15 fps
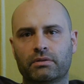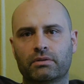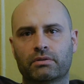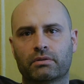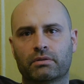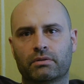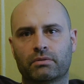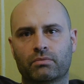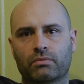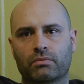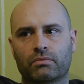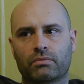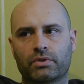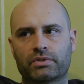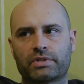
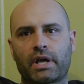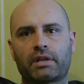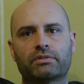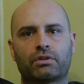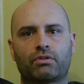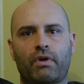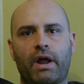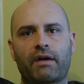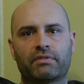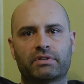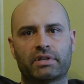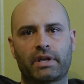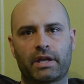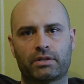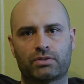You tend to
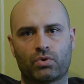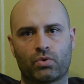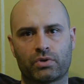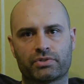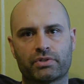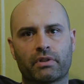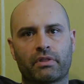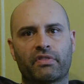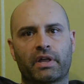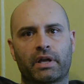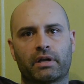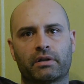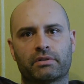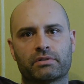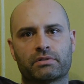gravitate towards the
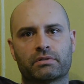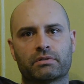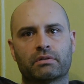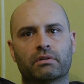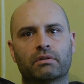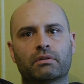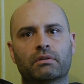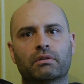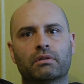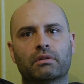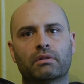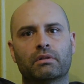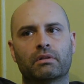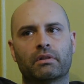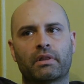things
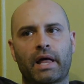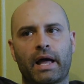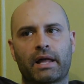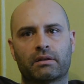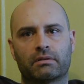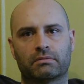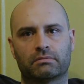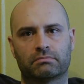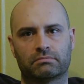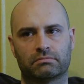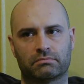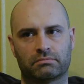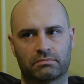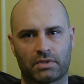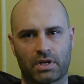that
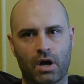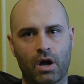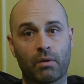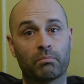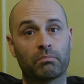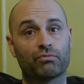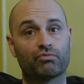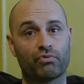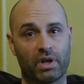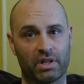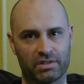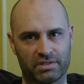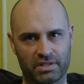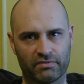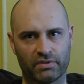come
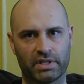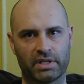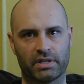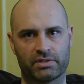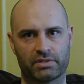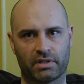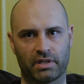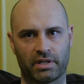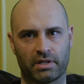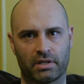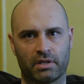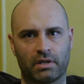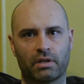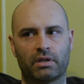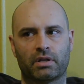relatively easily.
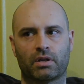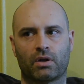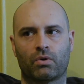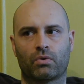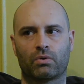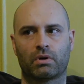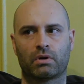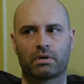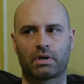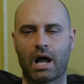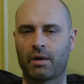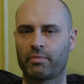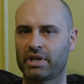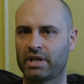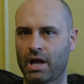You know,
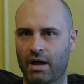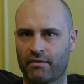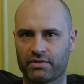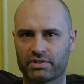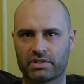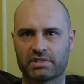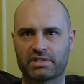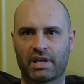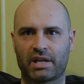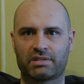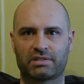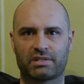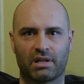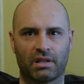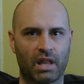comedy obviously
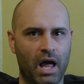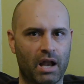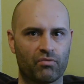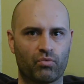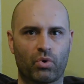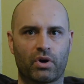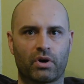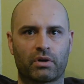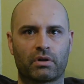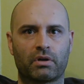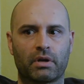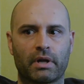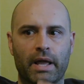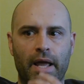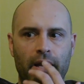takes a lot of work
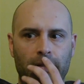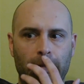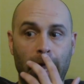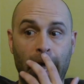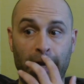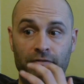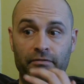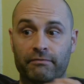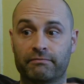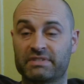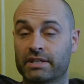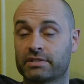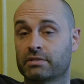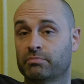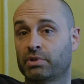and a lot of
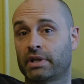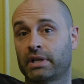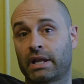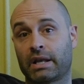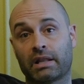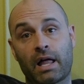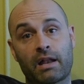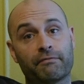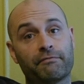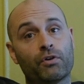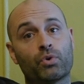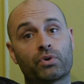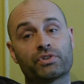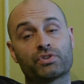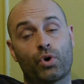discipline and a lot of
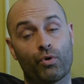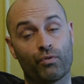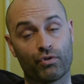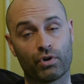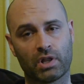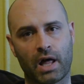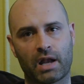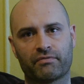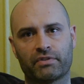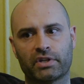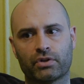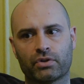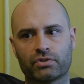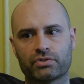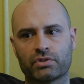focus over a lot of
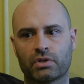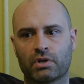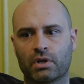years